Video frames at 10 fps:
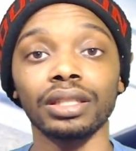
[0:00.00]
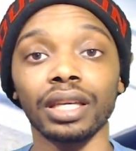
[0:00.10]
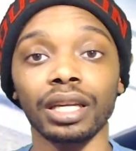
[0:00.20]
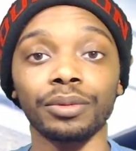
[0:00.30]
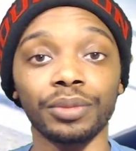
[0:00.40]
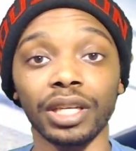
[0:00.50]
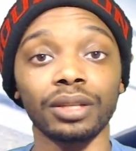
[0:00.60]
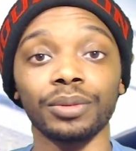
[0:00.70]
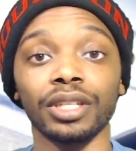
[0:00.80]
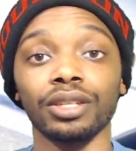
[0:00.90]
that
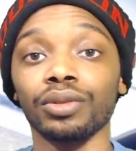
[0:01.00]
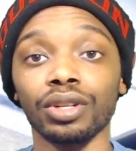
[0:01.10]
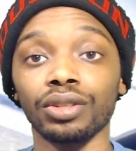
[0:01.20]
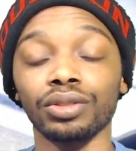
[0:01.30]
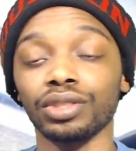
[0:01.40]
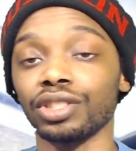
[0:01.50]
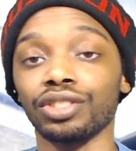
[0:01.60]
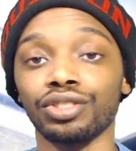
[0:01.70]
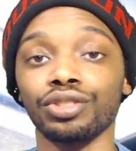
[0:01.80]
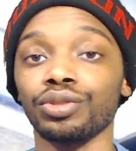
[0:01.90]
they could be heroes, or
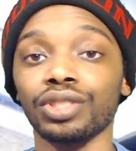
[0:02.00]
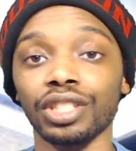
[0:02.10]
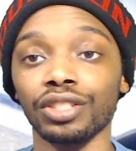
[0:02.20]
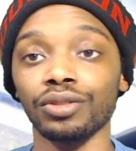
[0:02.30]
just choosing it.